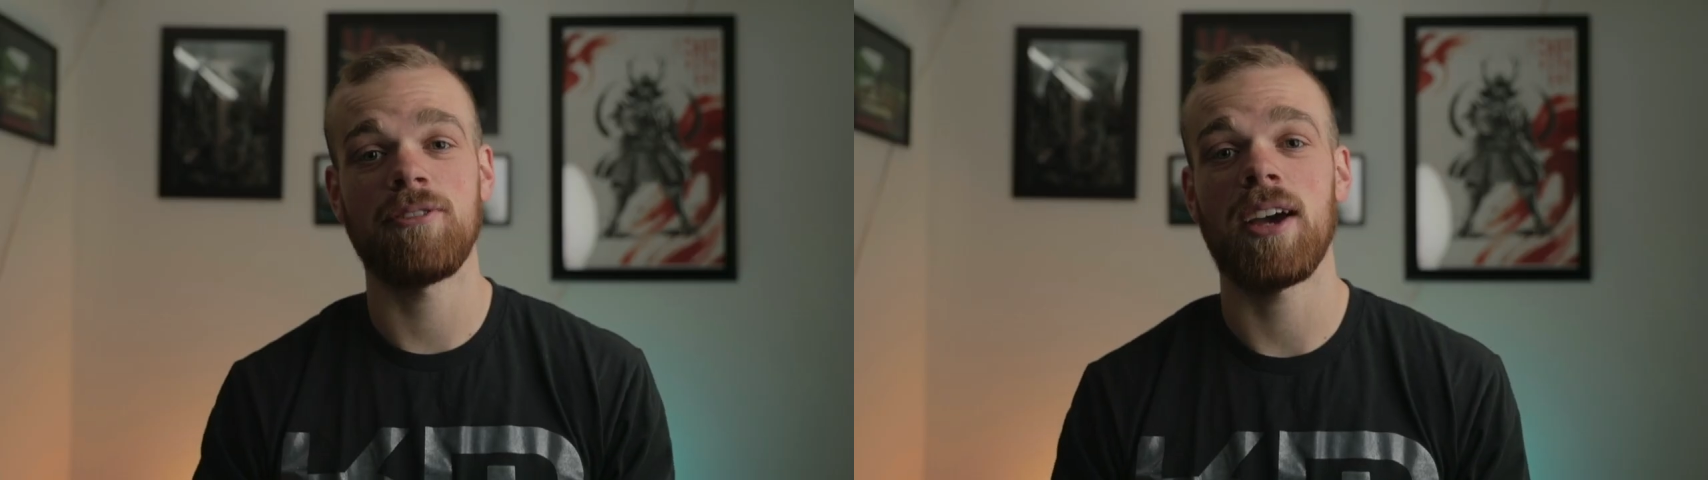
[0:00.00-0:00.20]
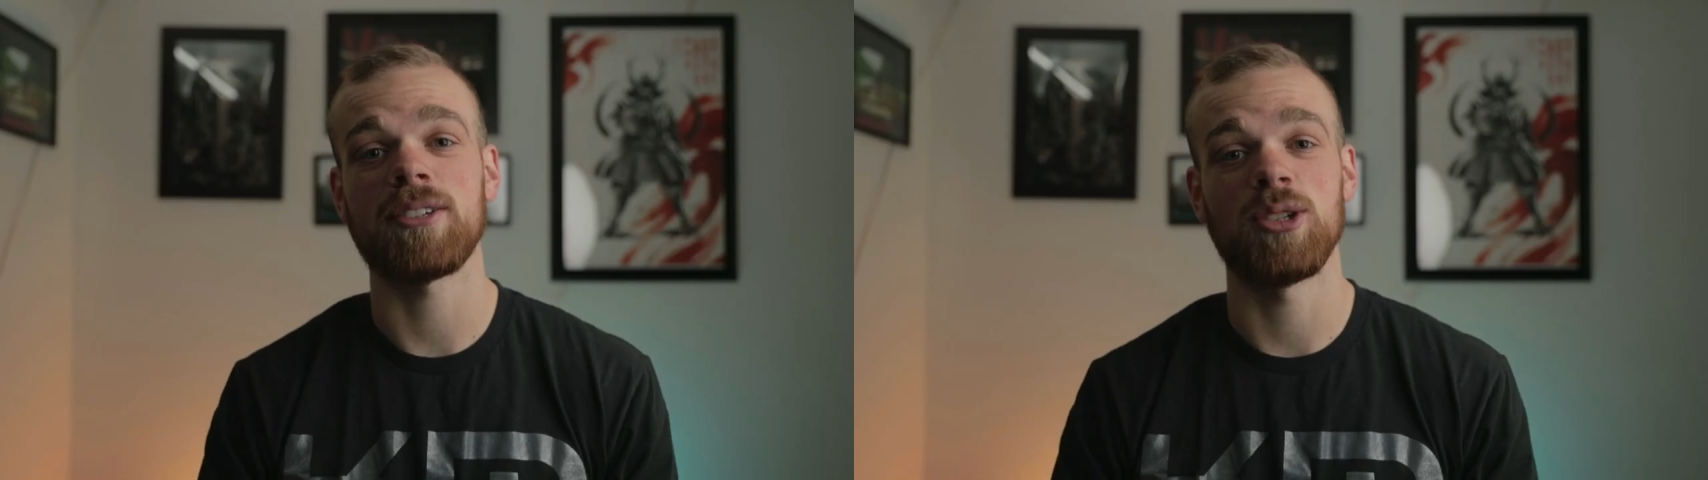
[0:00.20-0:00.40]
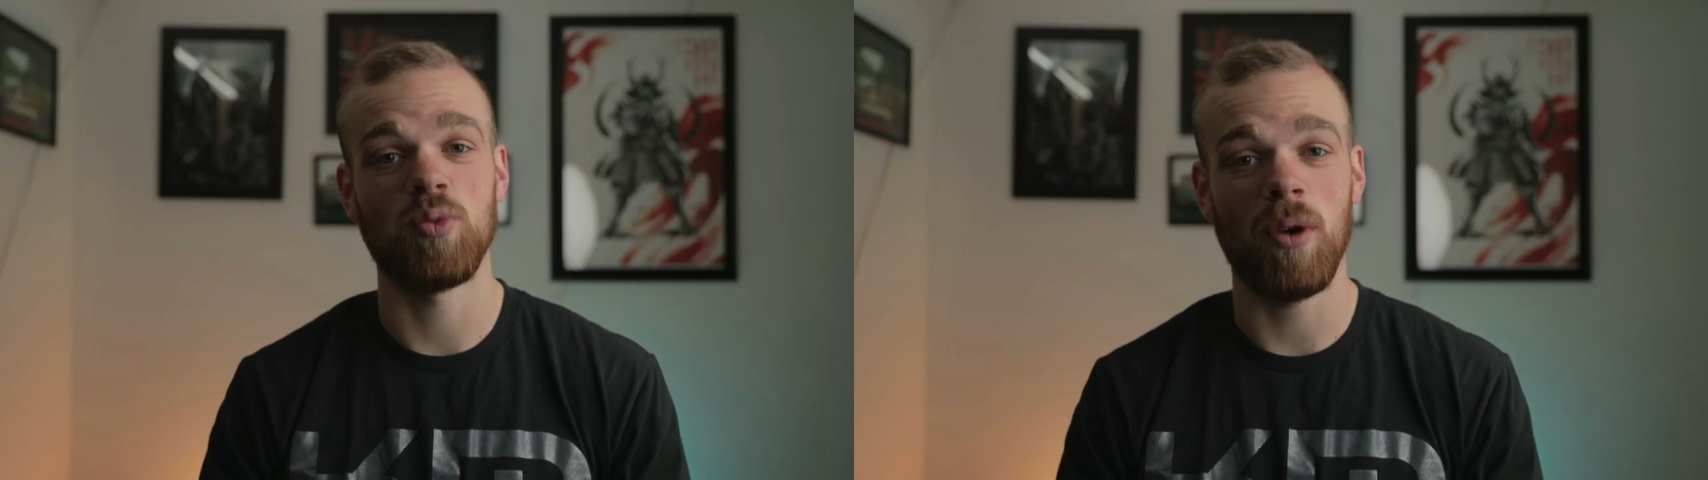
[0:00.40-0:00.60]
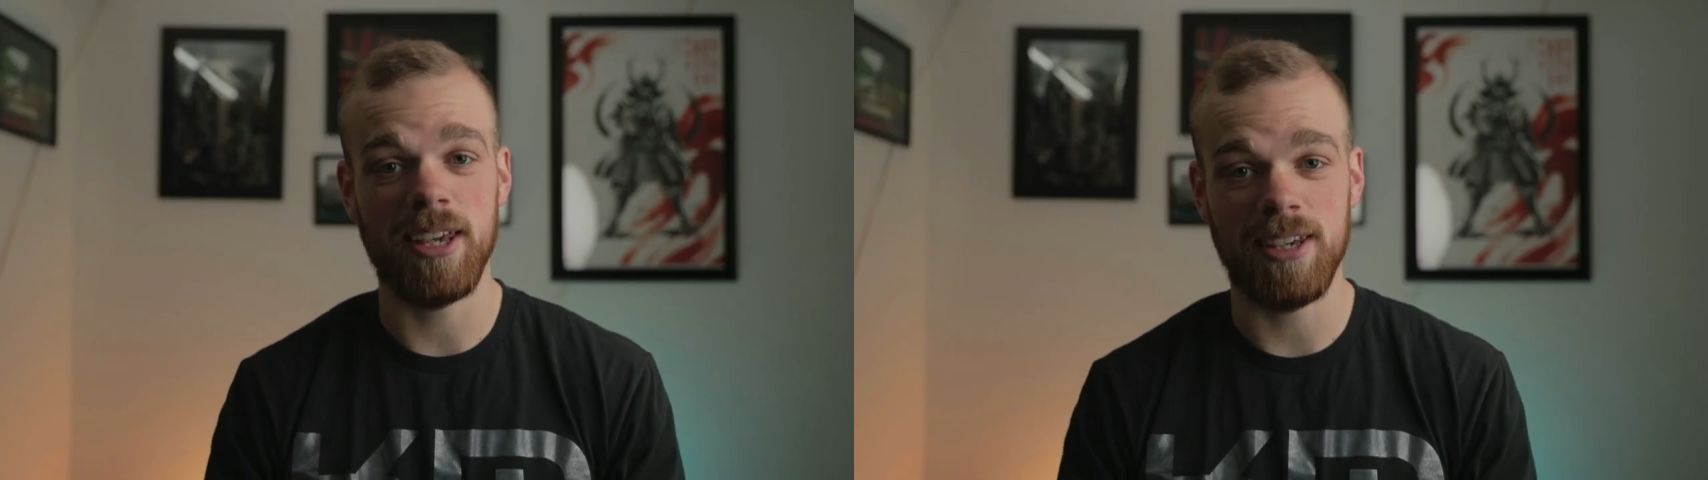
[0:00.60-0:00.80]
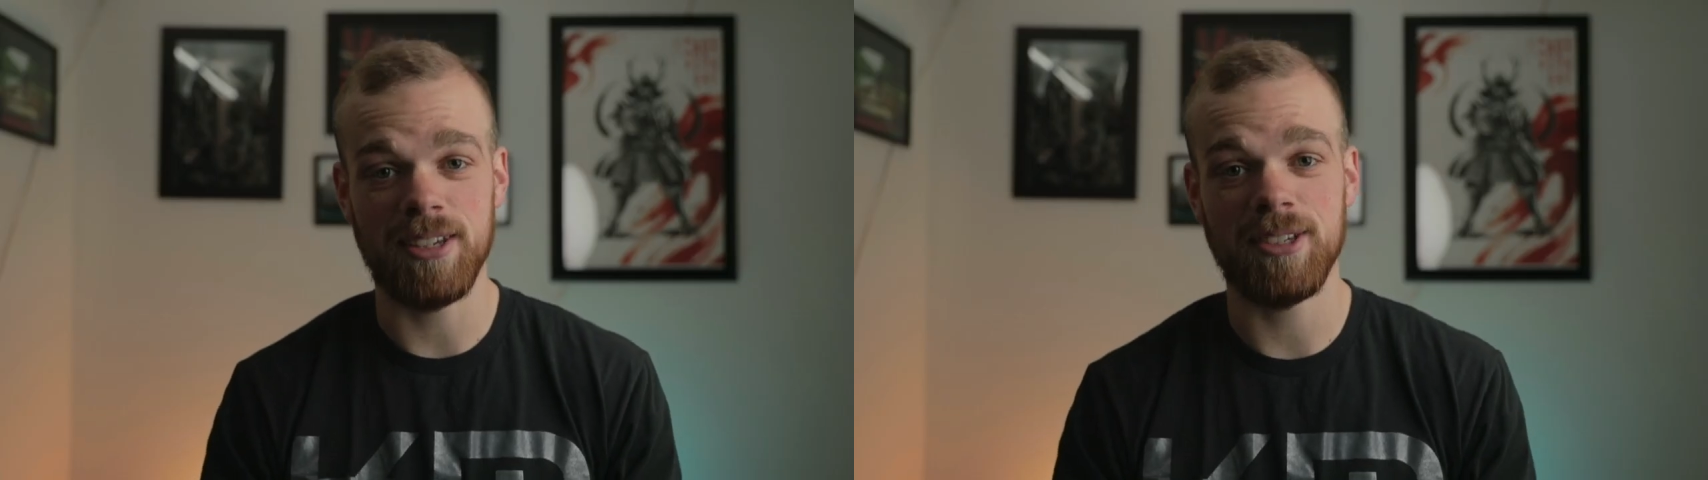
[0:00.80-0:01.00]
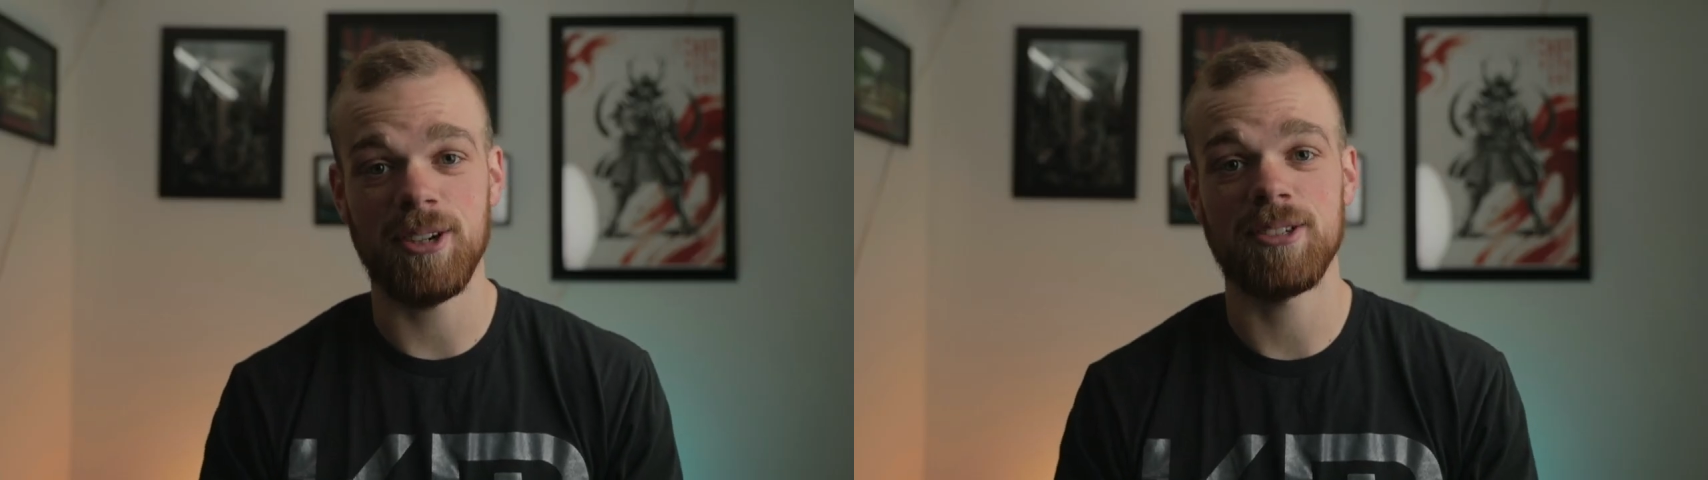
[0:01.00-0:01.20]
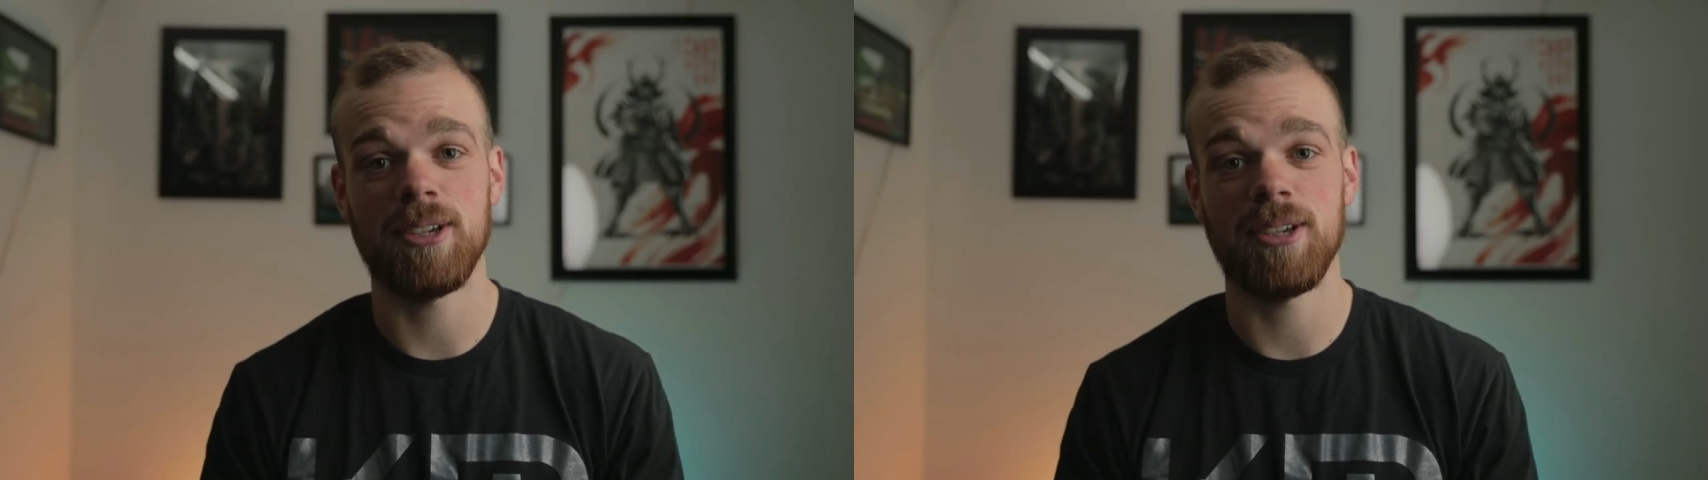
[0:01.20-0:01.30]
Effects is way easier